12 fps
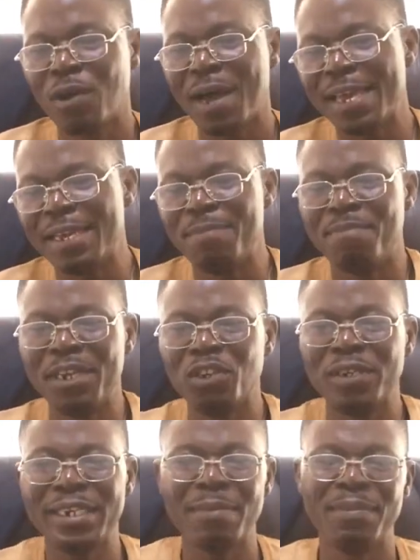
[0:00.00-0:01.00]
I
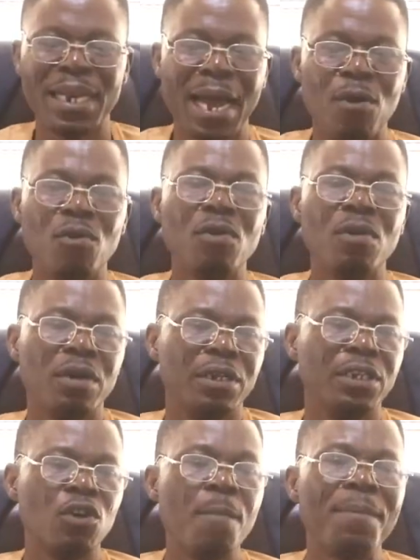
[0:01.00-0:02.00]
mentioned them now:
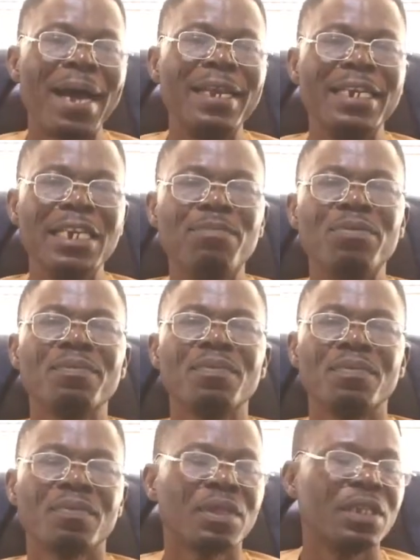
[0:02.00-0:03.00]
the upper lip,
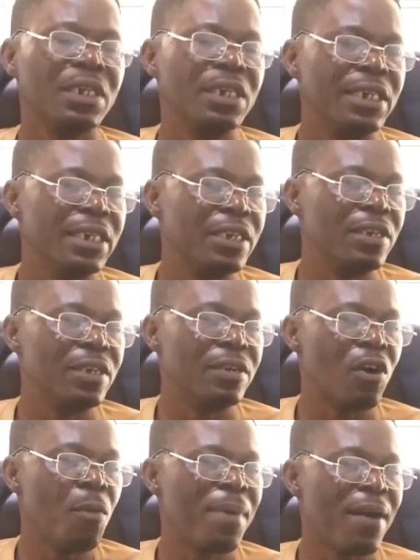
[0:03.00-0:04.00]
the
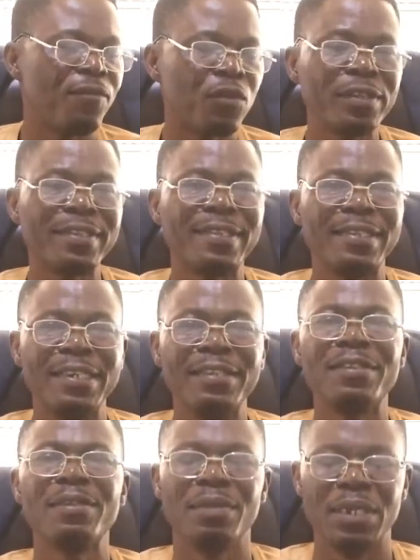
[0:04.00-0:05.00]
upper front
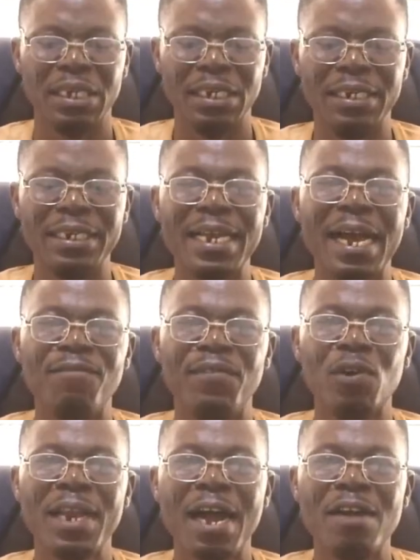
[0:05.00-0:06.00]
teeth, the
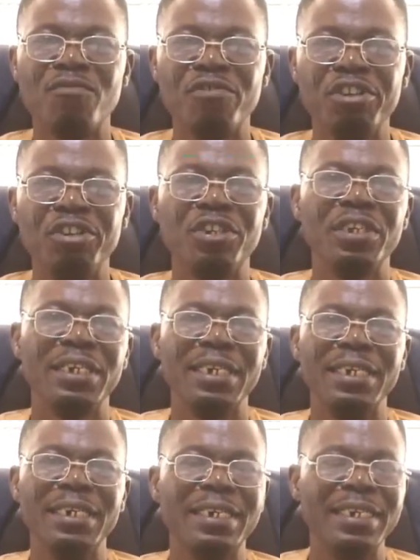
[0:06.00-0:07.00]
alveolar ridge,
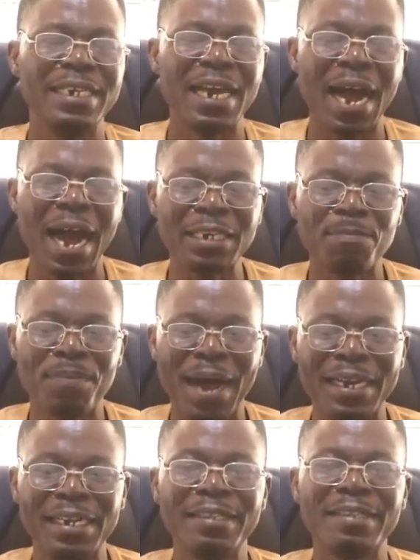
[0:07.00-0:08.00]
the hard
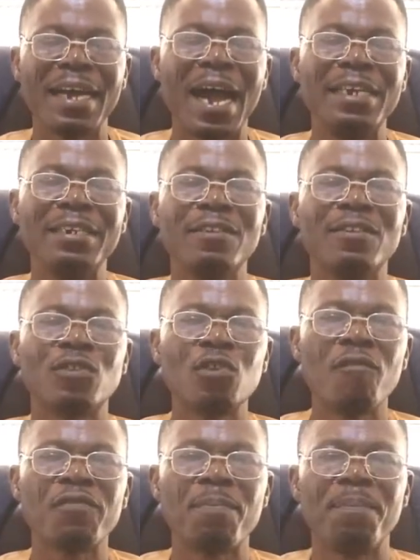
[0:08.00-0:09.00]
palate, and the
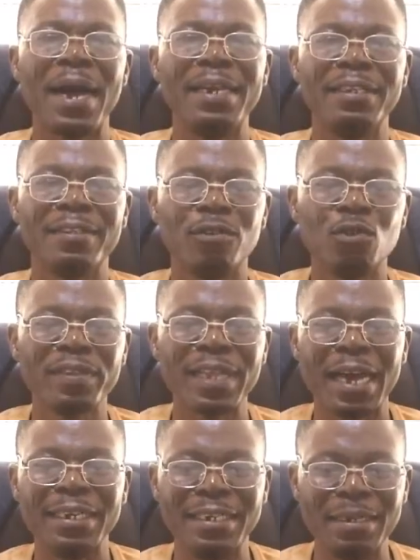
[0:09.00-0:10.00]
soft palate. Those
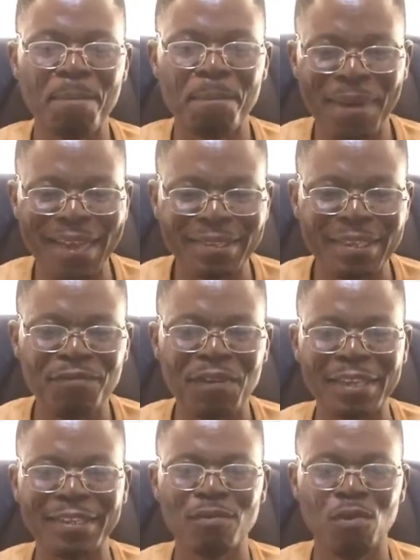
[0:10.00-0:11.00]
are the passive
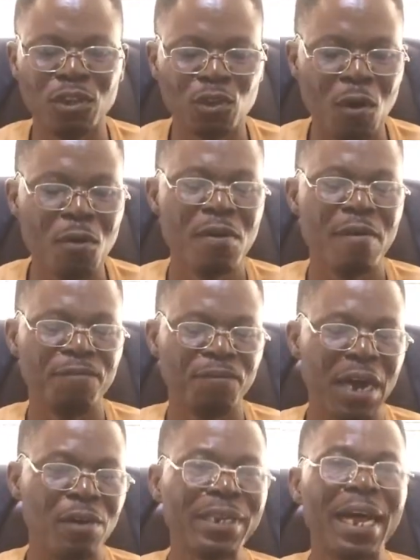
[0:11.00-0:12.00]
articulator
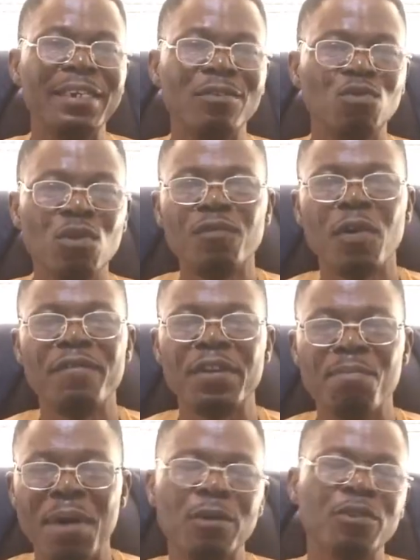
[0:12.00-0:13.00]
found at the roof of the
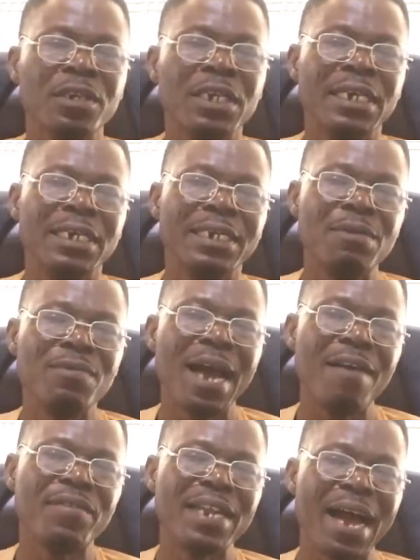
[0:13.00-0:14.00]
mouth. Then we
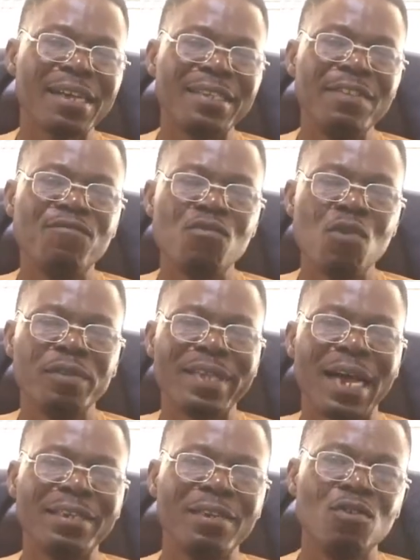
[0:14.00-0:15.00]
have the active ones
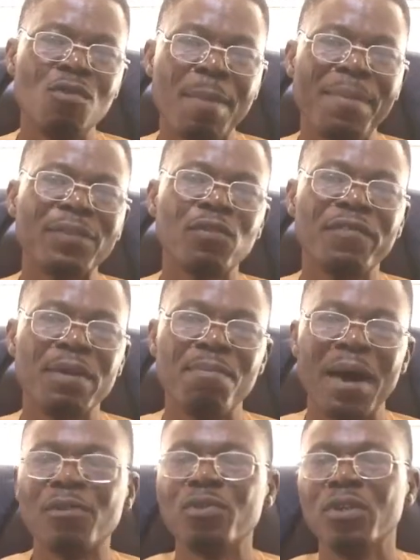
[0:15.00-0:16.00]
at the lower part of the
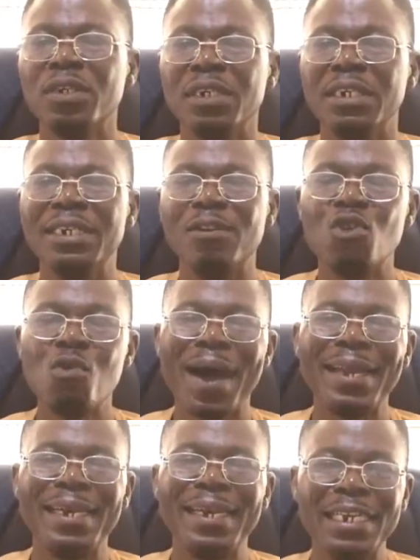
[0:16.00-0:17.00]
mouth: the
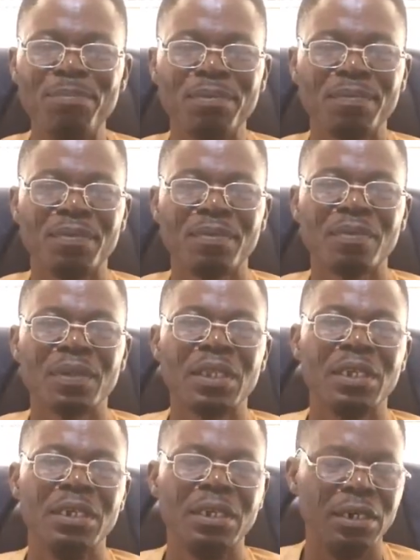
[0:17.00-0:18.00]
lower lip,
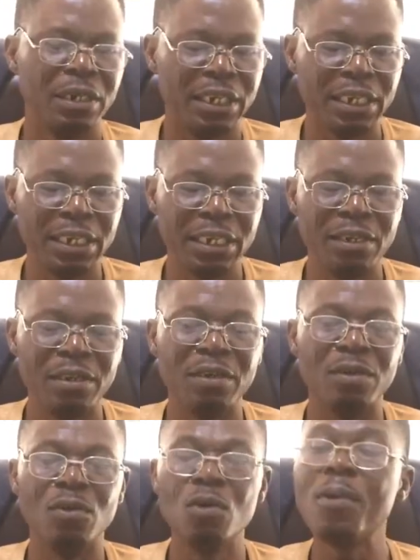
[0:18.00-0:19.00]
the
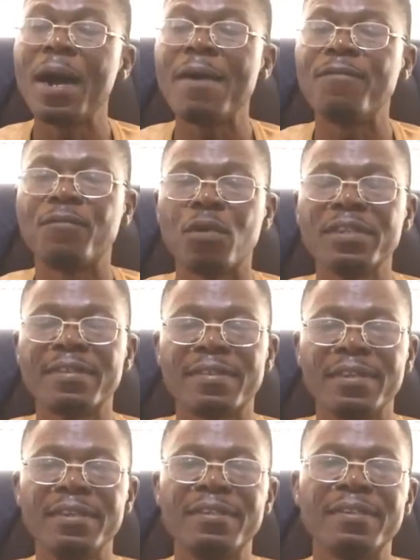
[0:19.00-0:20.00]
lower front
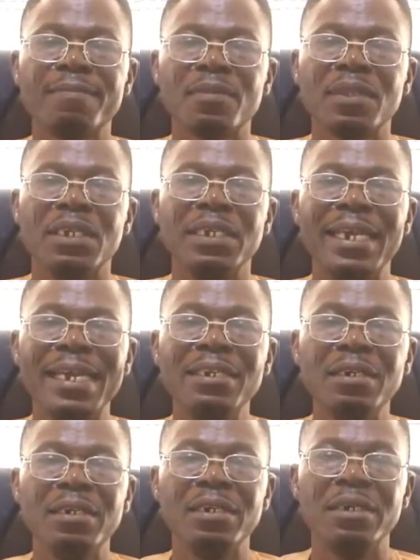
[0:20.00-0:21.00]
teeth,
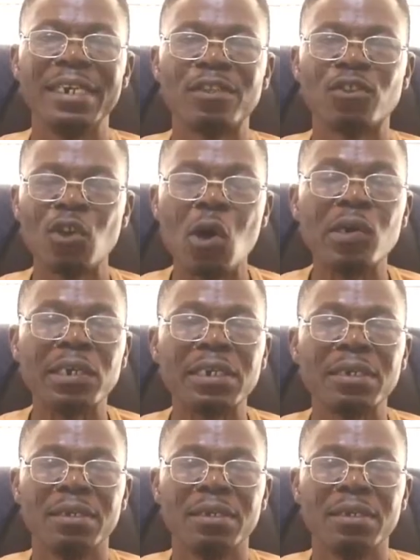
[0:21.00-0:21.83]
then the tongue.